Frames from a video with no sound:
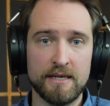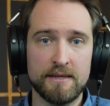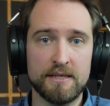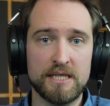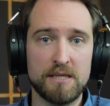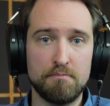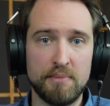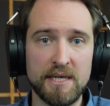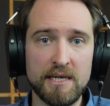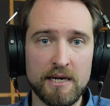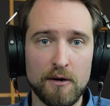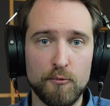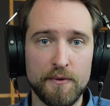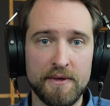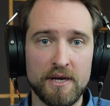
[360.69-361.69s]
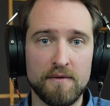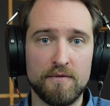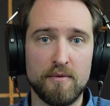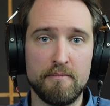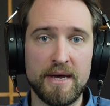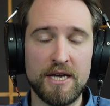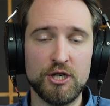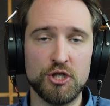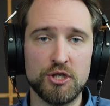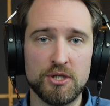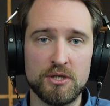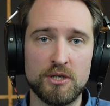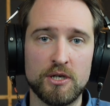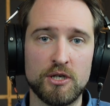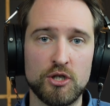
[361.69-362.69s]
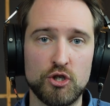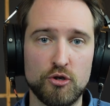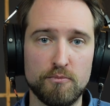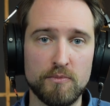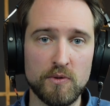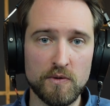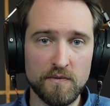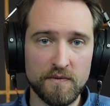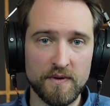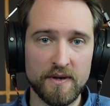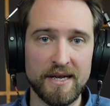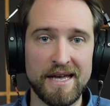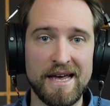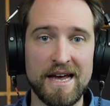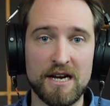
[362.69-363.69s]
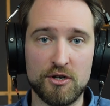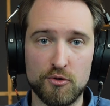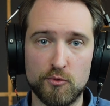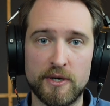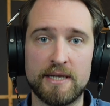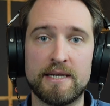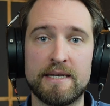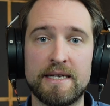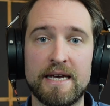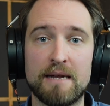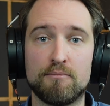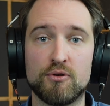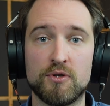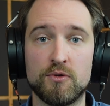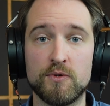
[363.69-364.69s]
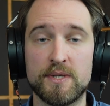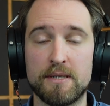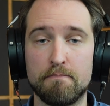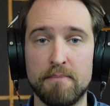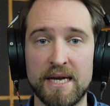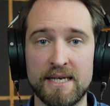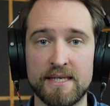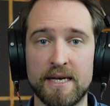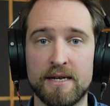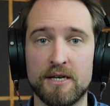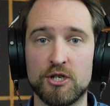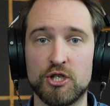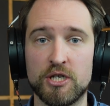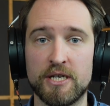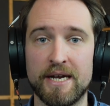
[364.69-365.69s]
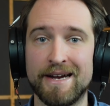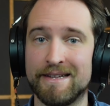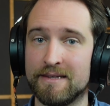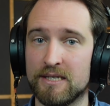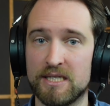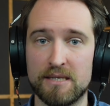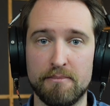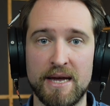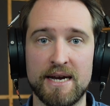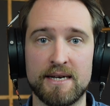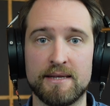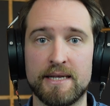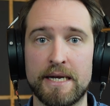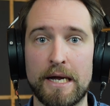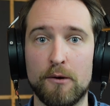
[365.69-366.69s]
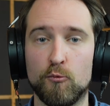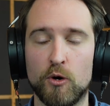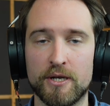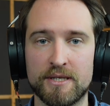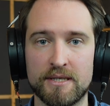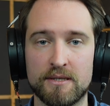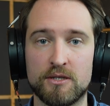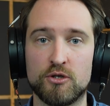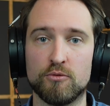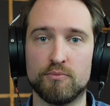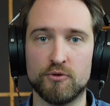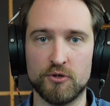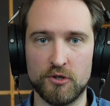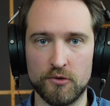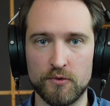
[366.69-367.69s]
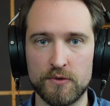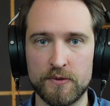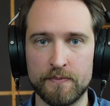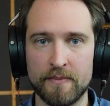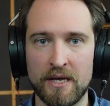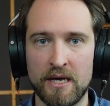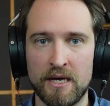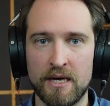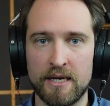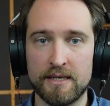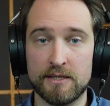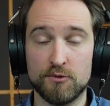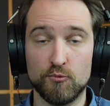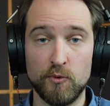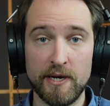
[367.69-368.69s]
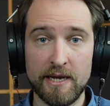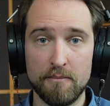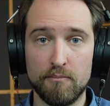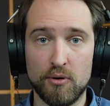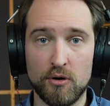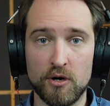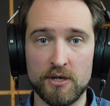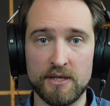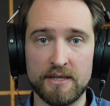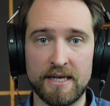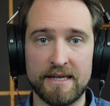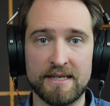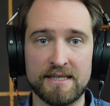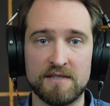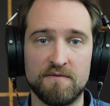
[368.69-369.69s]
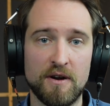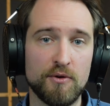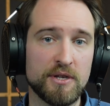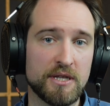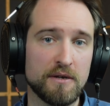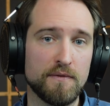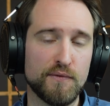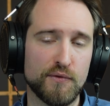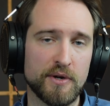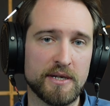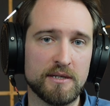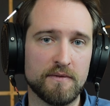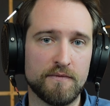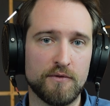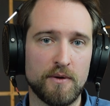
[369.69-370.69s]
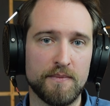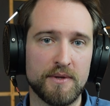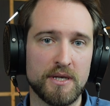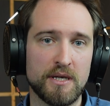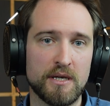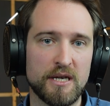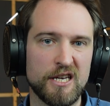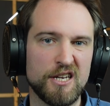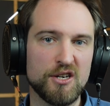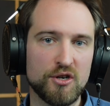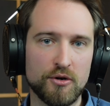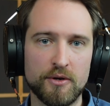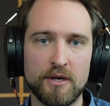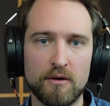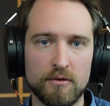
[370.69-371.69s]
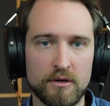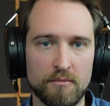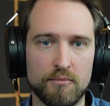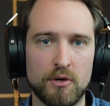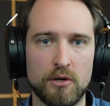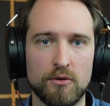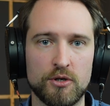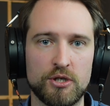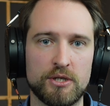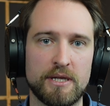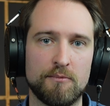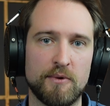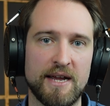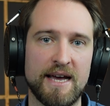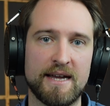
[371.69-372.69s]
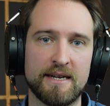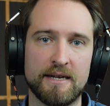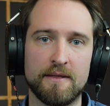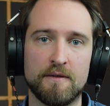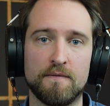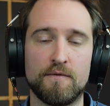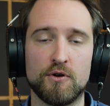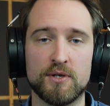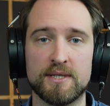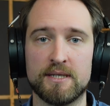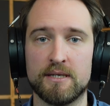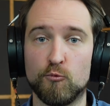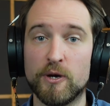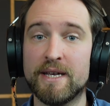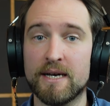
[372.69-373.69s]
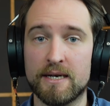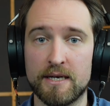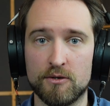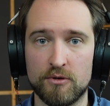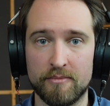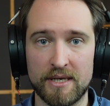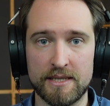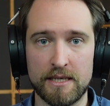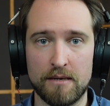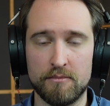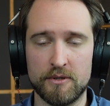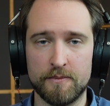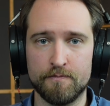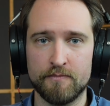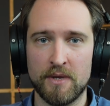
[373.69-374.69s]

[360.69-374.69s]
the speaker with the information to move accurately and produce the bass energy and the smack that I wanted to produce. This is really important, and this is very different from the incoherent approach that we had in the first weaker kick drum example.